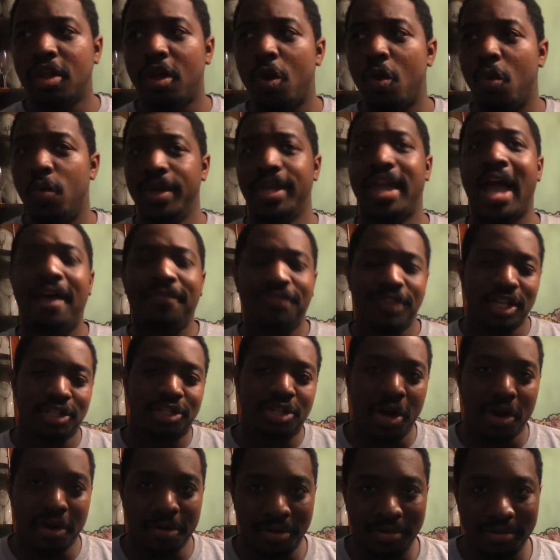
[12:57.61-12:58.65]
we got the
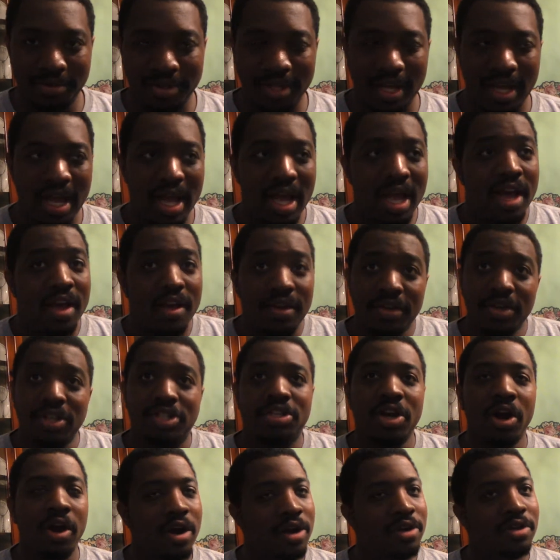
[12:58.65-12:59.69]
Eternals. The
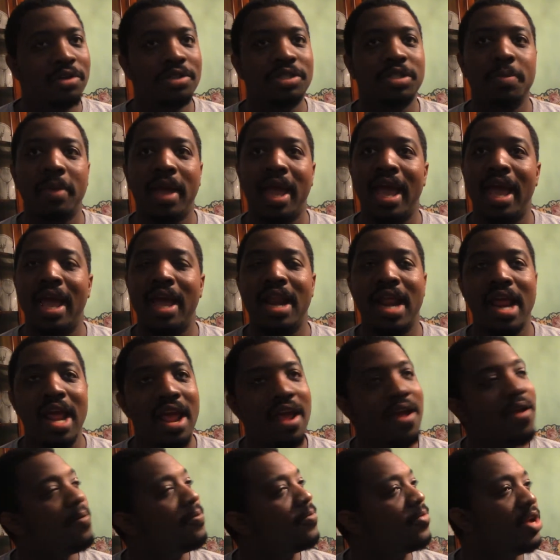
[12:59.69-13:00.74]
Eternals, man,
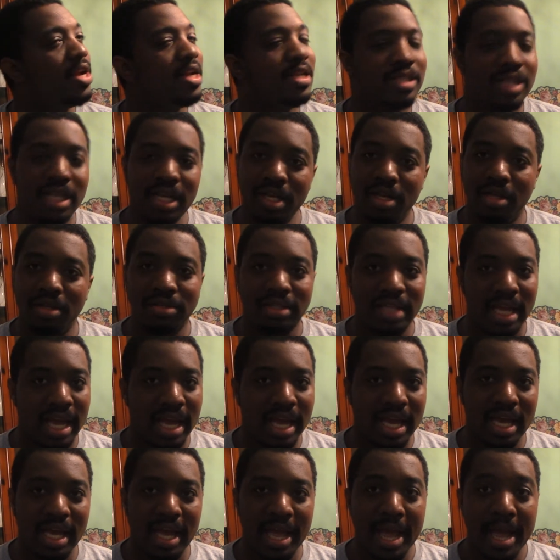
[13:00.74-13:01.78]
every single
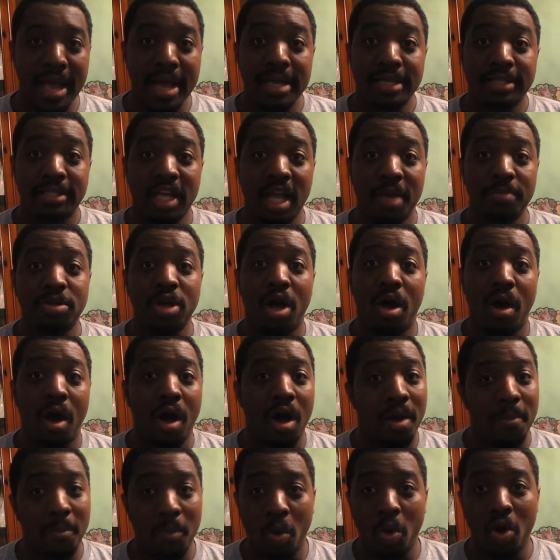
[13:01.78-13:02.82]
day, seems
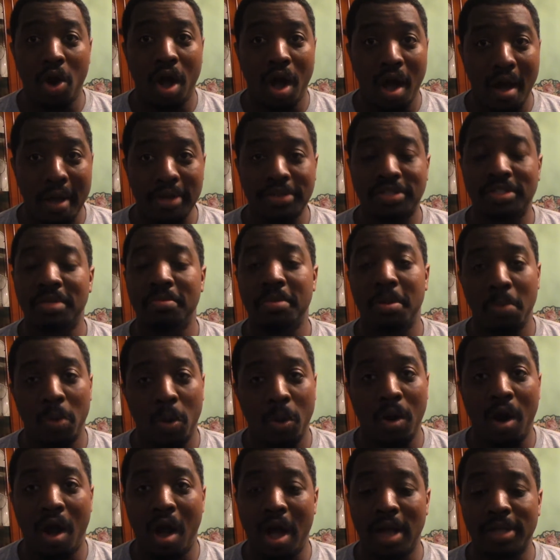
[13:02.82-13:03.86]
all more awesome and
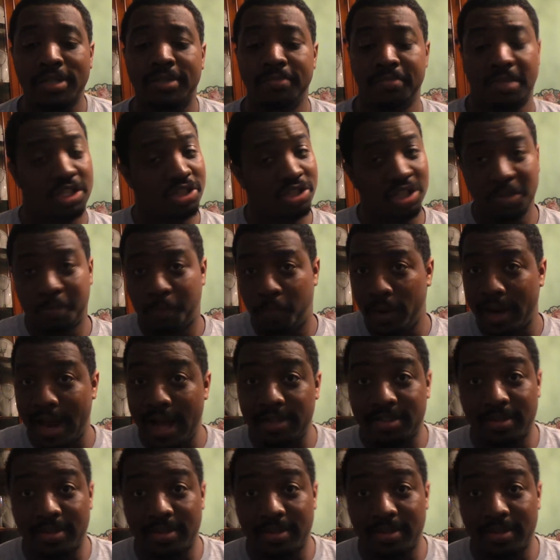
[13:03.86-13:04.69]
more awesome. They just put out